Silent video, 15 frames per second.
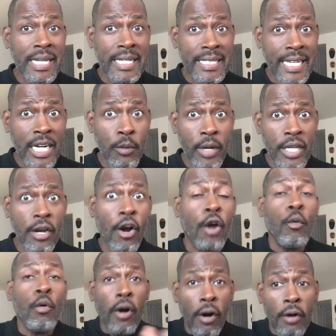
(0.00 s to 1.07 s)
and Getaway Car
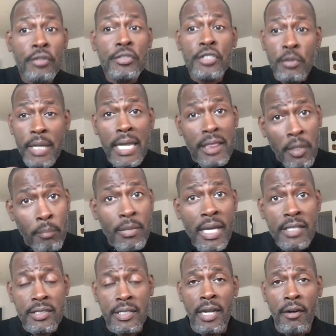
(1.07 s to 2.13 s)
were also in the
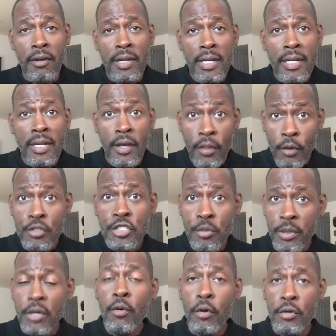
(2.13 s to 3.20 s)
mix there. Now those
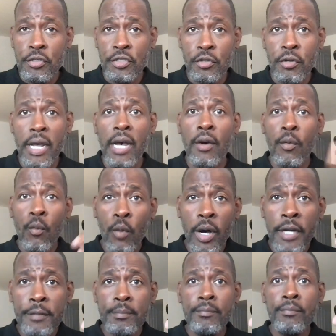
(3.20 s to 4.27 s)
three horses are now
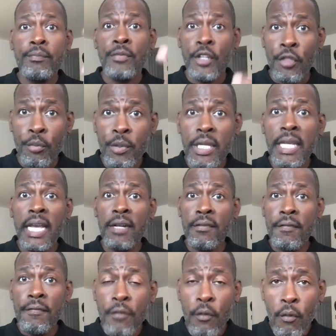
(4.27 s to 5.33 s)
1, 3, and
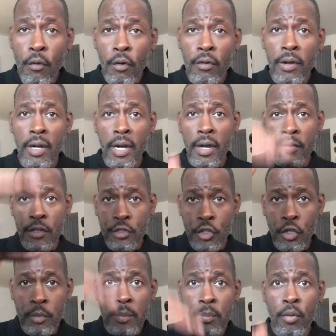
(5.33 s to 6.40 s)
4 on the
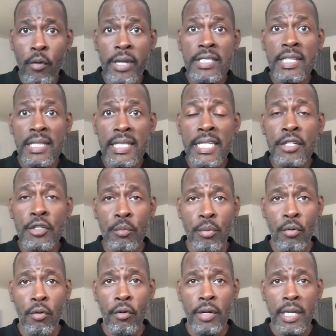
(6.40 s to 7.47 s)
Derby points
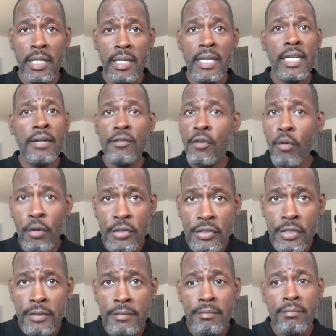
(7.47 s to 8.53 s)
leaderboard. And of
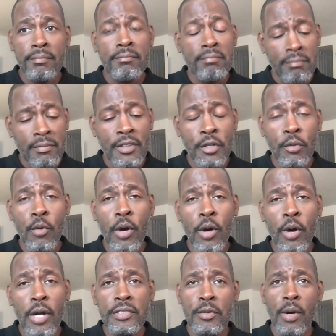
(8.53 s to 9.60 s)
course, they're
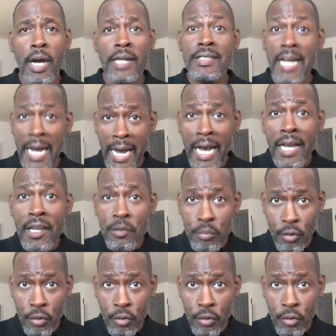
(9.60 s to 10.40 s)
ones to watch. I